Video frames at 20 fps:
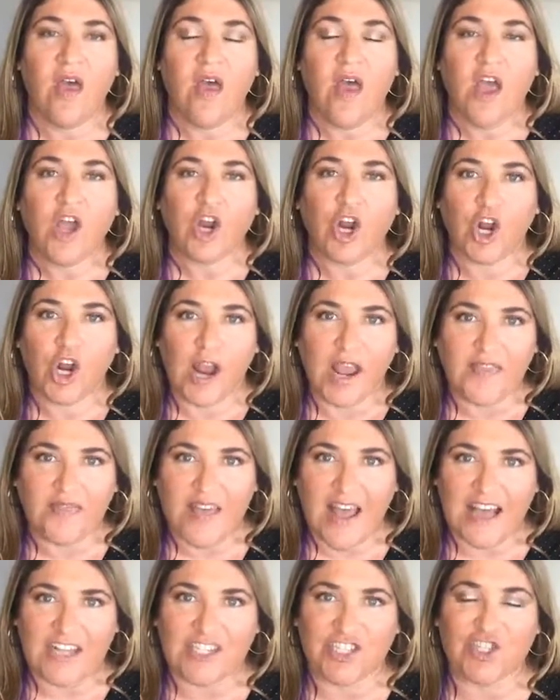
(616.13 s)
create
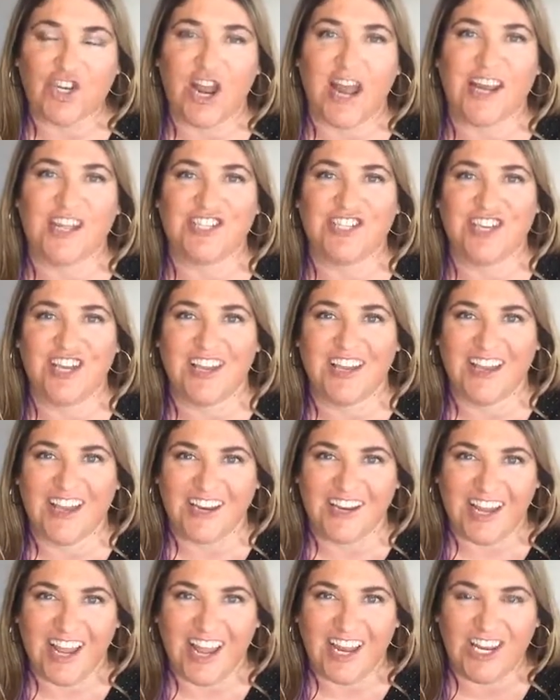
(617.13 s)
that strategy
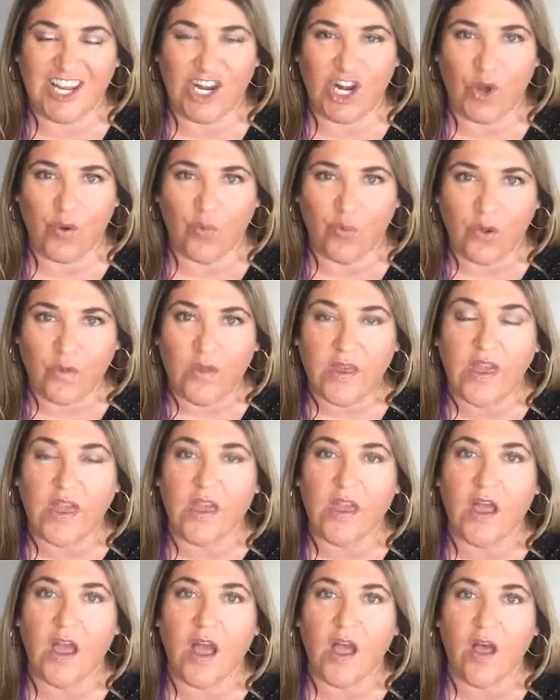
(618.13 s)
and
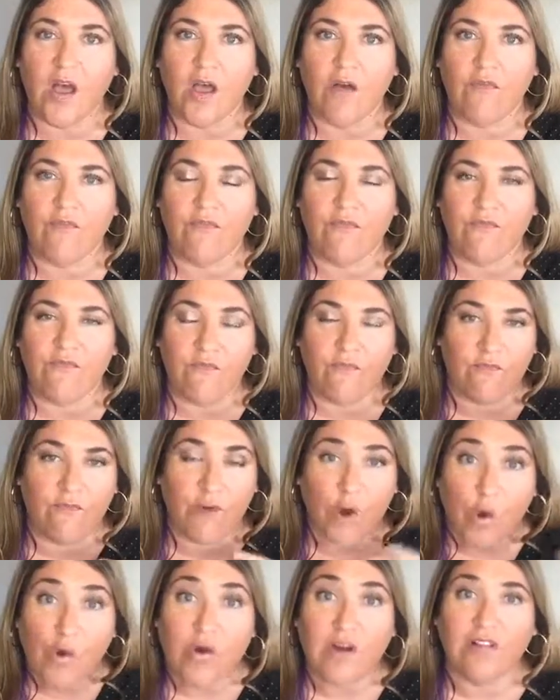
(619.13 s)
really
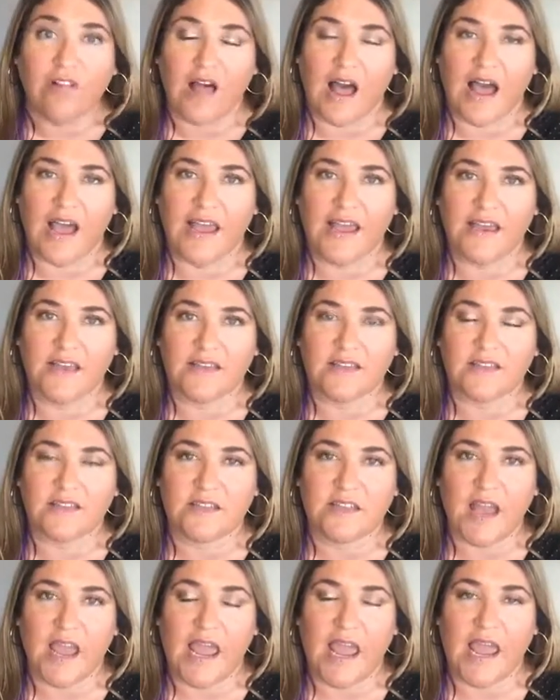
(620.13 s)
vocalize
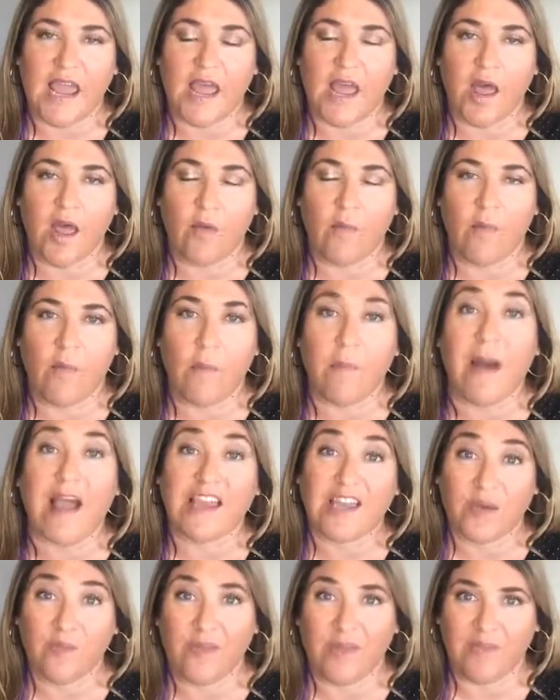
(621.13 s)
my
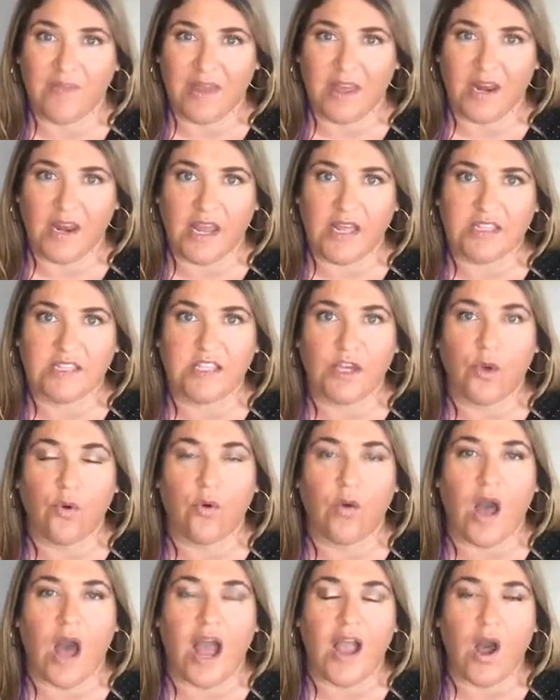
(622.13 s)
commitment. And
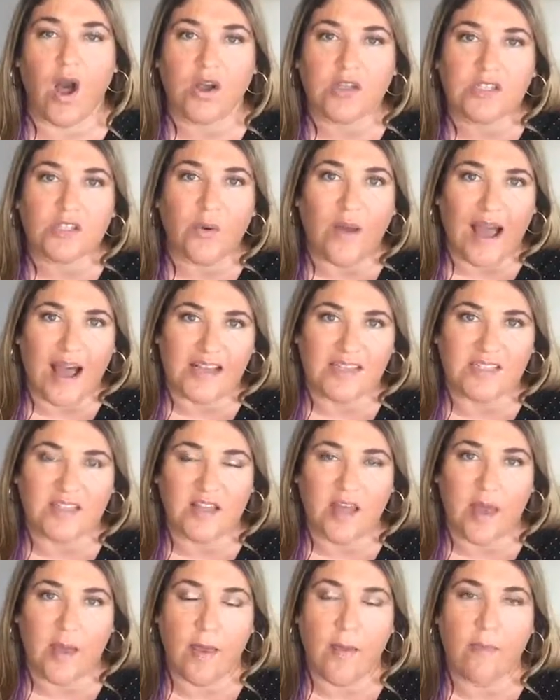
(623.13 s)
so I also asked
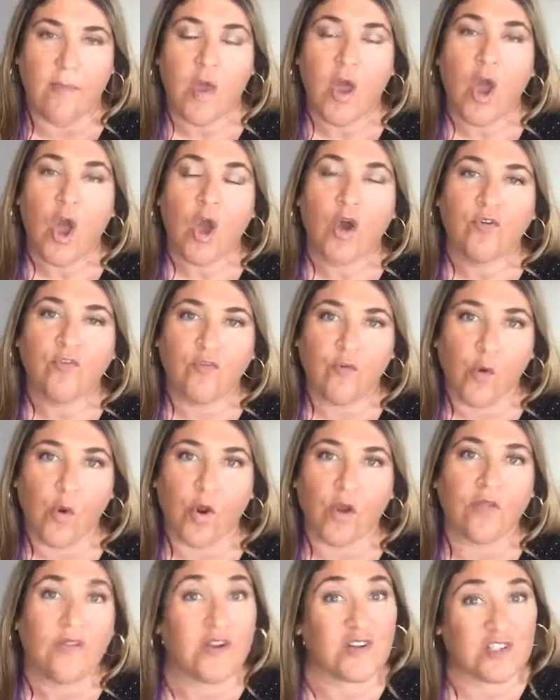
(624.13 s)
them
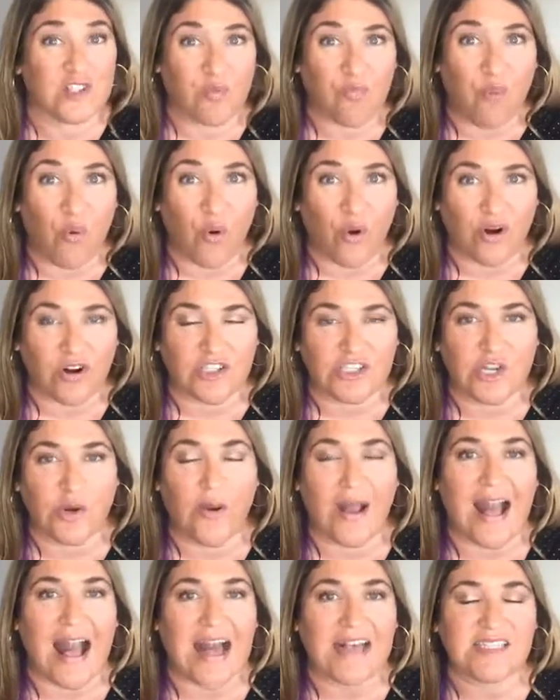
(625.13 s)
for their support. I
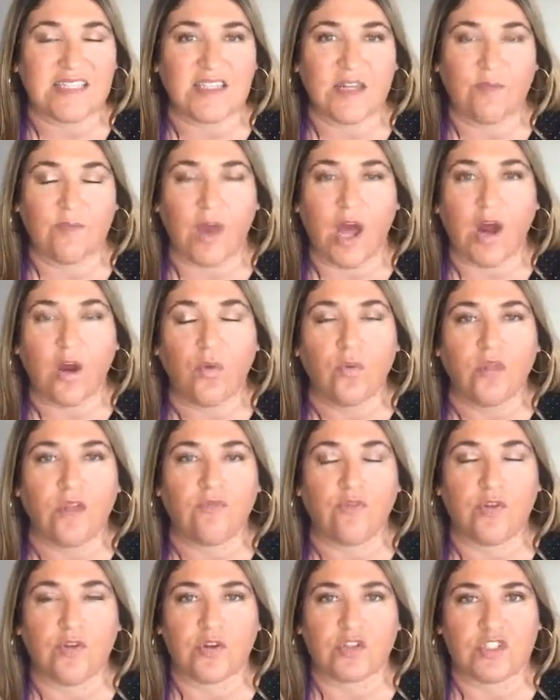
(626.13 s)
asked them not only
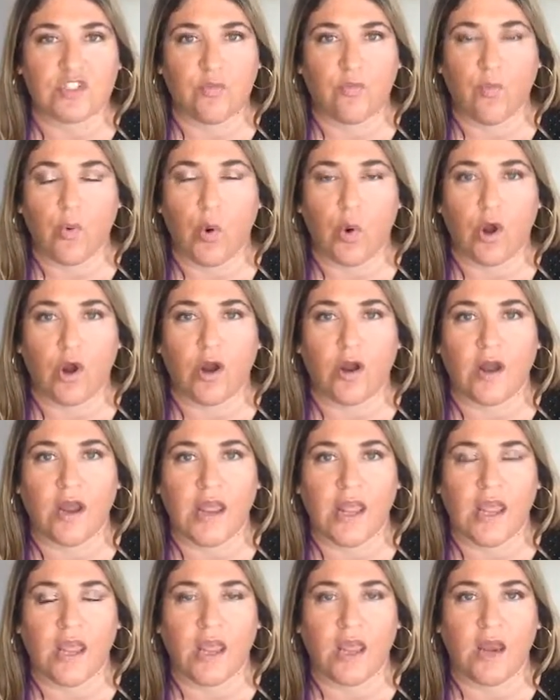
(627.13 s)
for their support
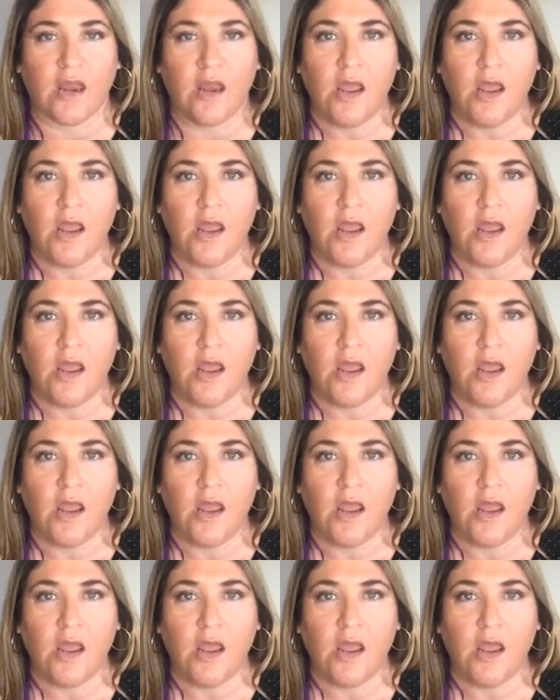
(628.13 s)
in,